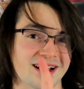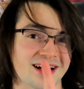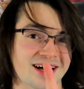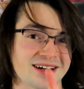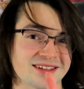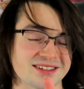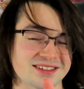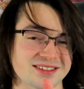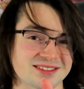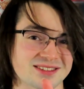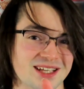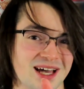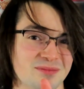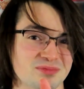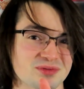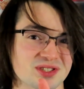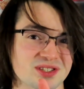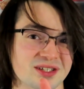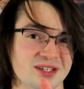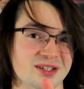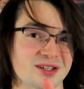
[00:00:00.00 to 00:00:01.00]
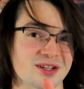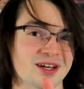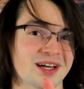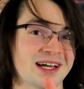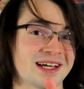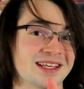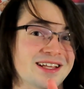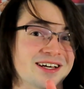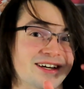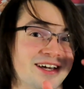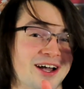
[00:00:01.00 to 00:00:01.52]
A deception.
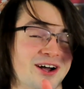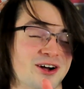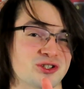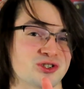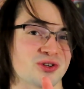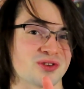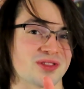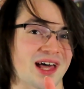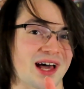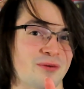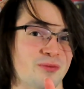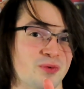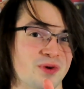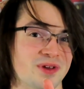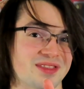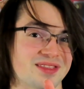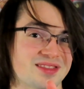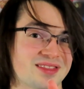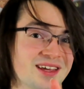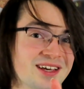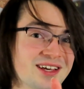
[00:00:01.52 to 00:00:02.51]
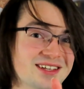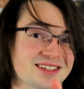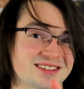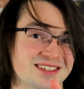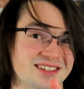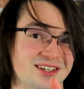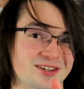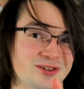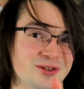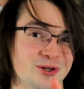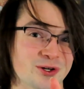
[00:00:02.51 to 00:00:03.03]
The character that we think is
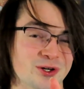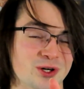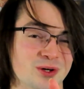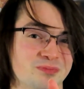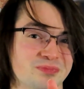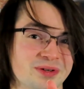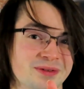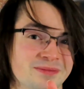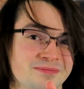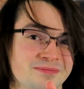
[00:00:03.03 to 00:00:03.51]
in a loop